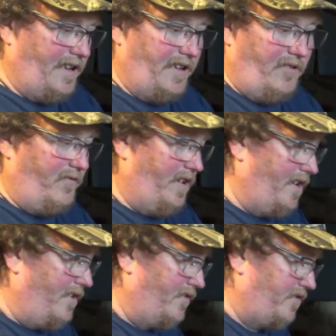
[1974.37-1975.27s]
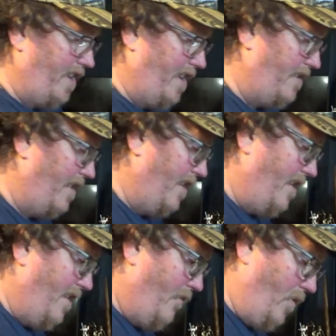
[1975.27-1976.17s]
don't really understand
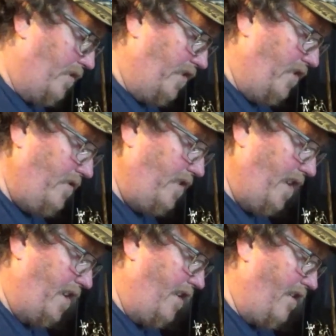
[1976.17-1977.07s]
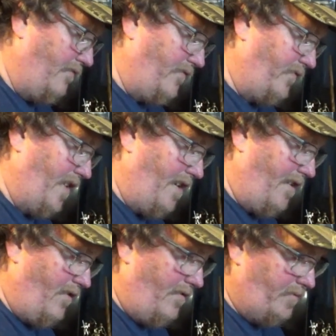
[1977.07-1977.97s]
what to do to take care of the
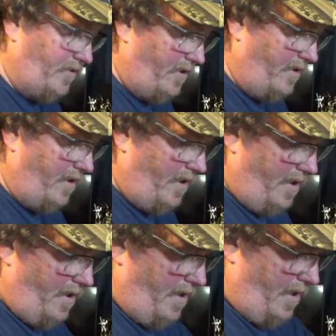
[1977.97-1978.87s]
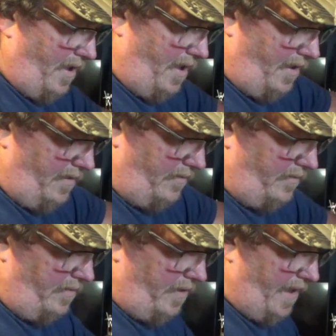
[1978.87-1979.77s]
firearms.
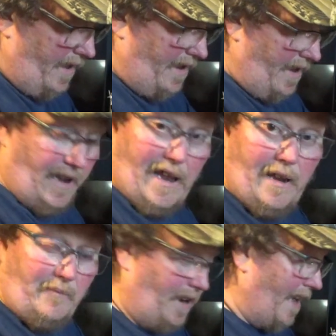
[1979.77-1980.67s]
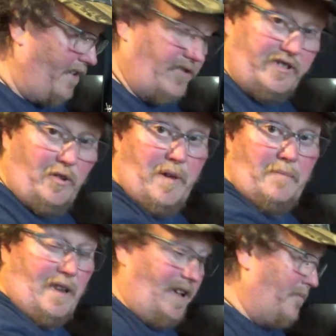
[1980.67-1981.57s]
And I'm glad there's still
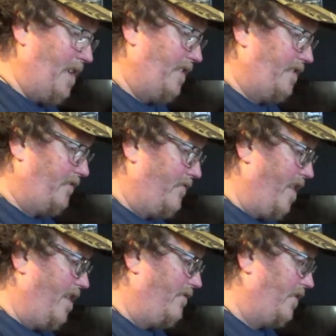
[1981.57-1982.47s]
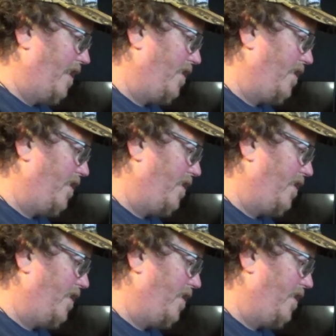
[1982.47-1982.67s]
people like me that's around that